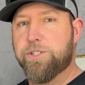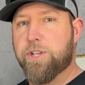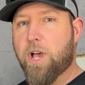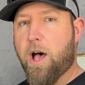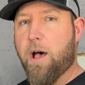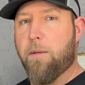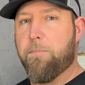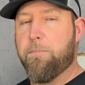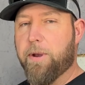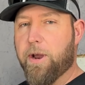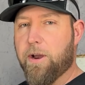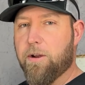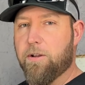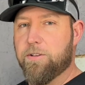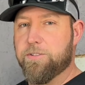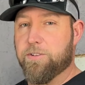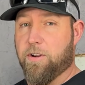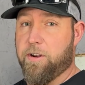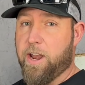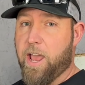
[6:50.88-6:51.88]
top
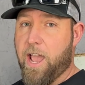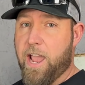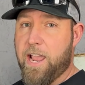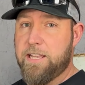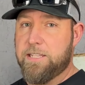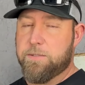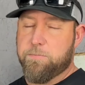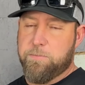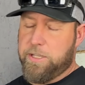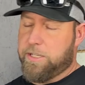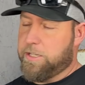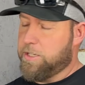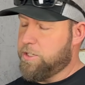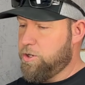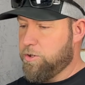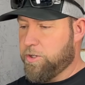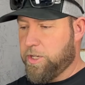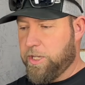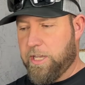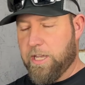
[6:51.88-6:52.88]
barrels are nice
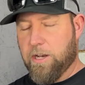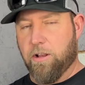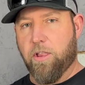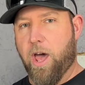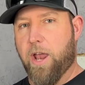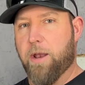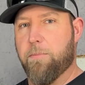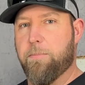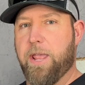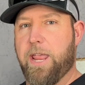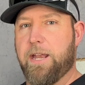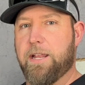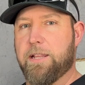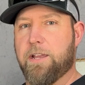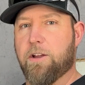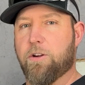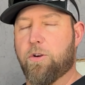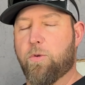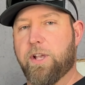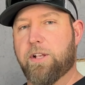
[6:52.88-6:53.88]
because you can get a lot of bait in
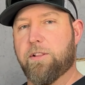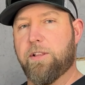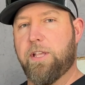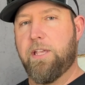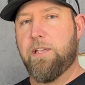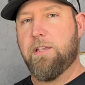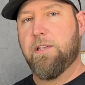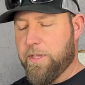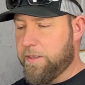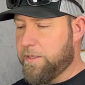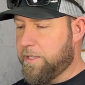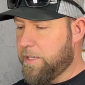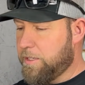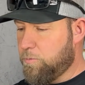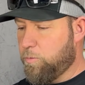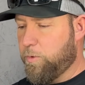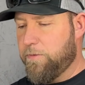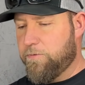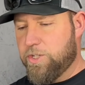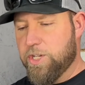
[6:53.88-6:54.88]
there quickly.
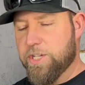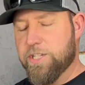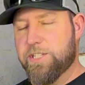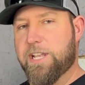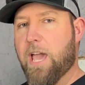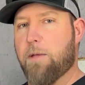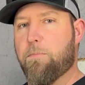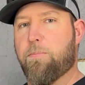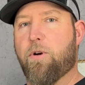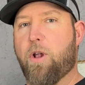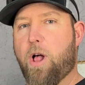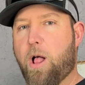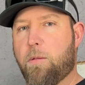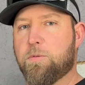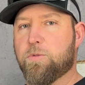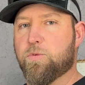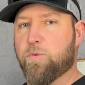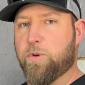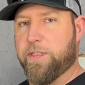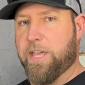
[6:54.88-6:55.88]
That we've just had
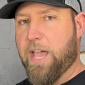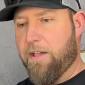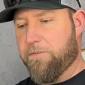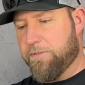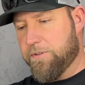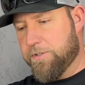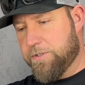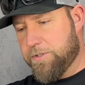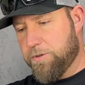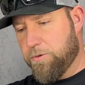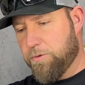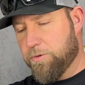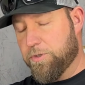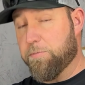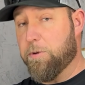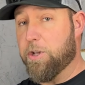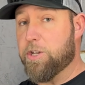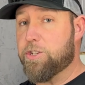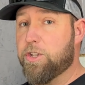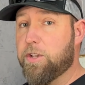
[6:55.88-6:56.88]
problems with having to,
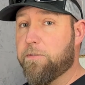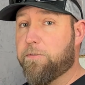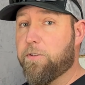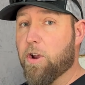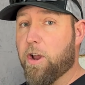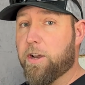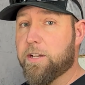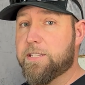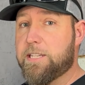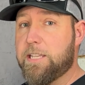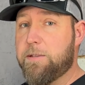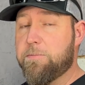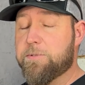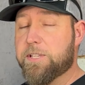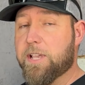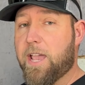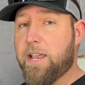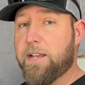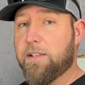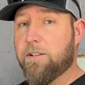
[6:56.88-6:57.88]
especially if you're on a steep
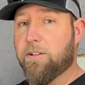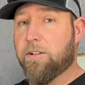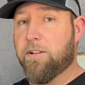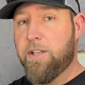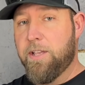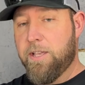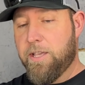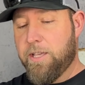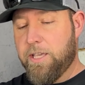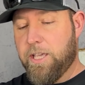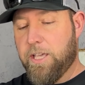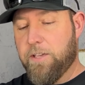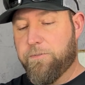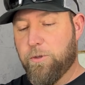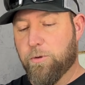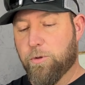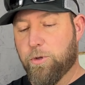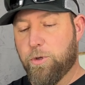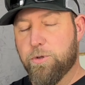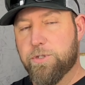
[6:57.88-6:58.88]
side hill, if
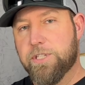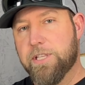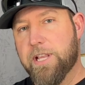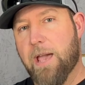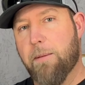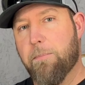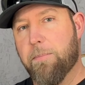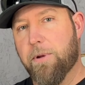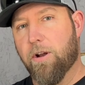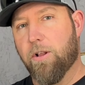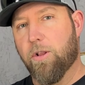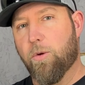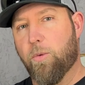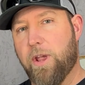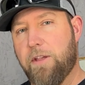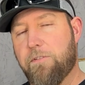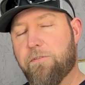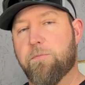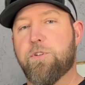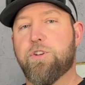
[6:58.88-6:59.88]
you loosen that barrel
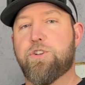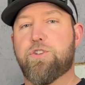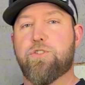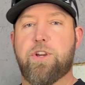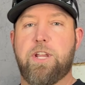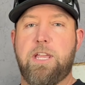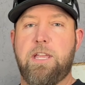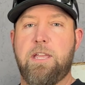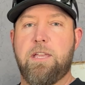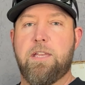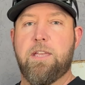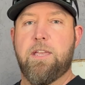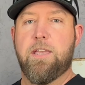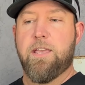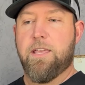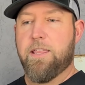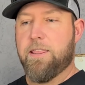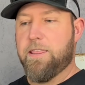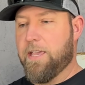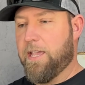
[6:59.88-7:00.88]
away from the tree,
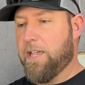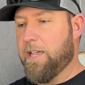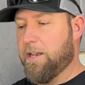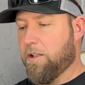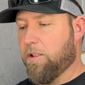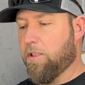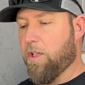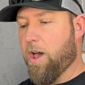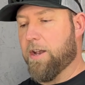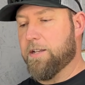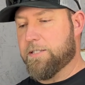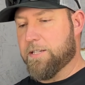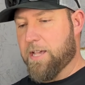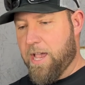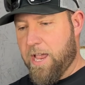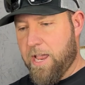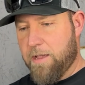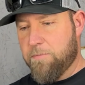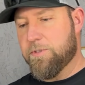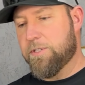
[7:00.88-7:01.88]
then a lot of
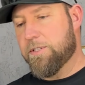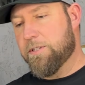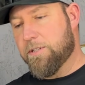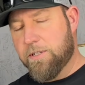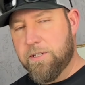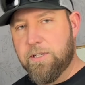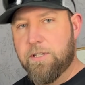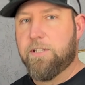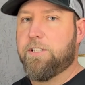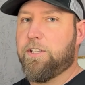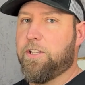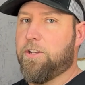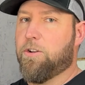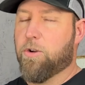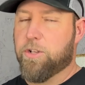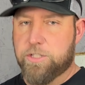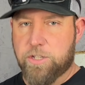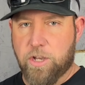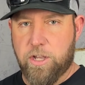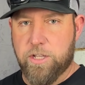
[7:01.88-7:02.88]
times, you
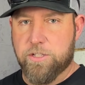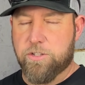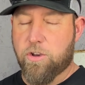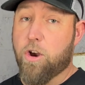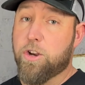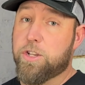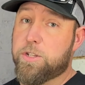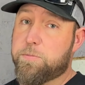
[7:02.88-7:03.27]
know, it's hard,